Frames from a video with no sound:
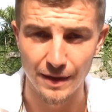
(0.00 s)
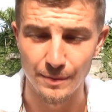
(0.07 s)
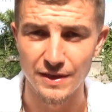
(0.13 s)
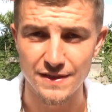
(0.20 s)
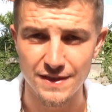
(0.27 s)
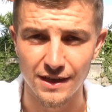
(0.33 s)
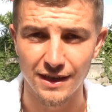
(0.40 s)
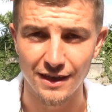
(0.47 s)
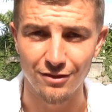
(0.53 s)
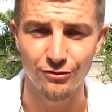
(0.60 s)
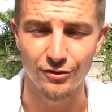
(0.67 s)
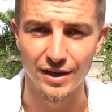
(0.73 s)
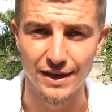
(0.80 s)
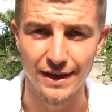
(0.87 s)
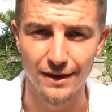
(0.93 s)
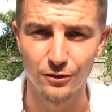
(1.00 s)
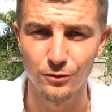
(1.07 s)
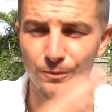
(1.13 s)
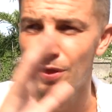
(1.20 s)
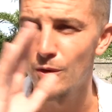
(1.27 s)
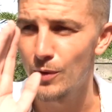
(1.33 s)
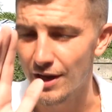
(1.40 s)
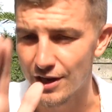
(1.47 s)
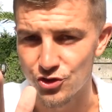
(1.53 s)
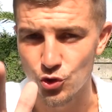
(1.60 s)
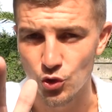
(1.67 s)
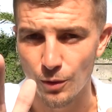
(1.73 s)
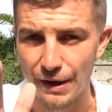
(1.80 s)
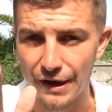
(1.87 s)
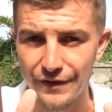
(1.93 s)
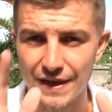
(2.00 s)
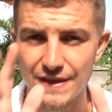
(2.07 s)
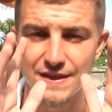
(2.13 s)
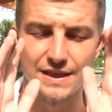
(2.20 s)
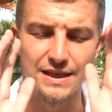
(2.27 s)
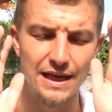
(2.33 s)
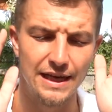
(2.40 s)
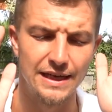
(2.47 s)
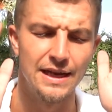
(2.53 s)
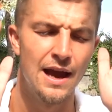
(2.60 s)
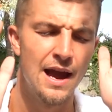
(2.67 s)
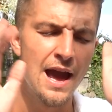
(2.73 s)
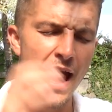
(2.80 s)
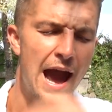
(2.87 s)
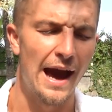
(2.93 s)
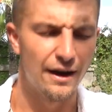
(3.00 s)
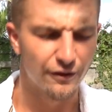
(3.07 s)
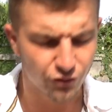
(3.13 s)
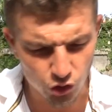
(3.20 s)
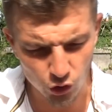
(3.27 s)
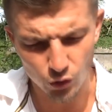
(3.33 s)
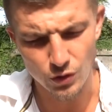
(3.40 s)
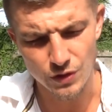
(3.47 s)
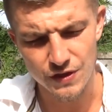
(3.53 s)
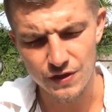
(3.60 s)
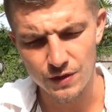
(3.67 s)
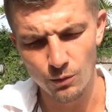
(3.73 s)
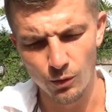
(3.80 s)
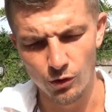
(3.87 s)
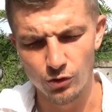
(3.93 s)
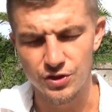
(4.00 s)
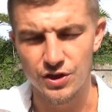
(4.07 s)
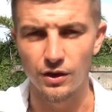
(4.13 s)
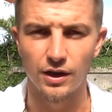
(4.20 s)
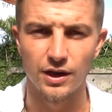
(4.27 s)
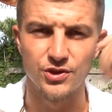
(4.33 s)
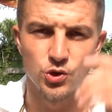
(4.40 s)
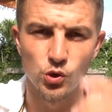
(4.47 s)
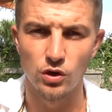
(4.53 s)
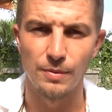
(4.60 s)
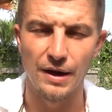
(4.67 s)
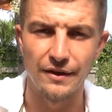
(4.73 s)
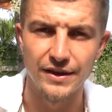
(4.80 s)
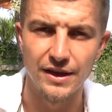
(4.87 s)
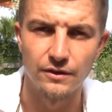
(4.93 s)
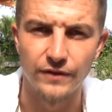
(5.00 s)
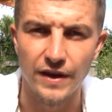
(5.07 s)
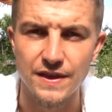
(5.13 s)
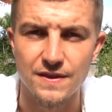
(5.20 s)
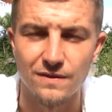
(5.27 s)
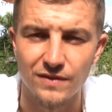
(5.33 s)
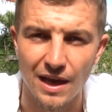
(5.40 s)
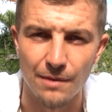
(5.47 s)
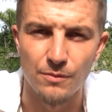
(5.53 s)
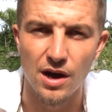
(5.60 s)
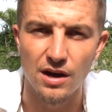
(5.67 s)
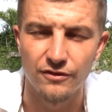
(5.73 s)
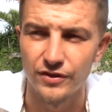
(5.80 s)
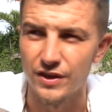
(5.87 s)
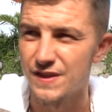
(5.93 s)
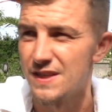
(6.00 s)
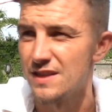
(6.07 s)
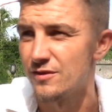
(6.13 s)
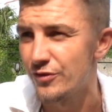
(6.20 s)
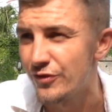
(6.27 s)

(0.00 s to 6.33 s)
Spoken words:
They beat Turkey 3-0. We're going to talk about that today. And of course, we're also going to talk about the events of Denmark versus